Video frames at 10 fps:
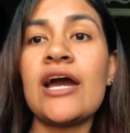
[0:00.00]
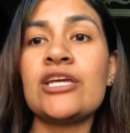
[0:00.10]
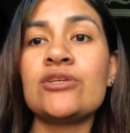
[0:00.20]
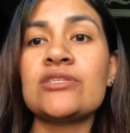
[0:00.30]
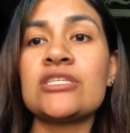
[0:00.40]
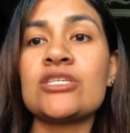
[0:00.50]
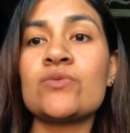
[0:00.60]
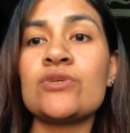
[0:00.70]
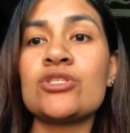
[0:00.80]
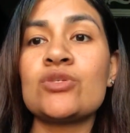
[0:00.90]
I use
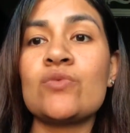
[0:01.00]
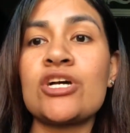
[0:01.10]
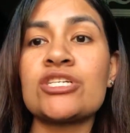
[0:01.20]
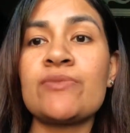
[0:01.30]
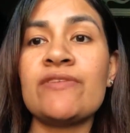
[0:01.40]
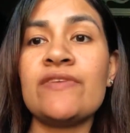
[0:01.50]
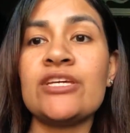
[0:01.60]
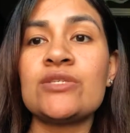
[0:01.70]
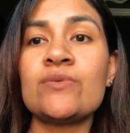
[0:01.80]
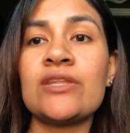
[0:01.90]
this one to wash my
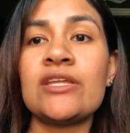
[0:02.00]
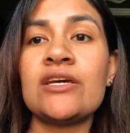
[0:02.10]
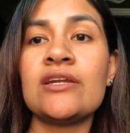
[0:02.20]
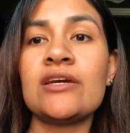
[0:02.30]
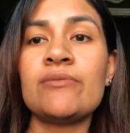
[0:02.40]
face with it.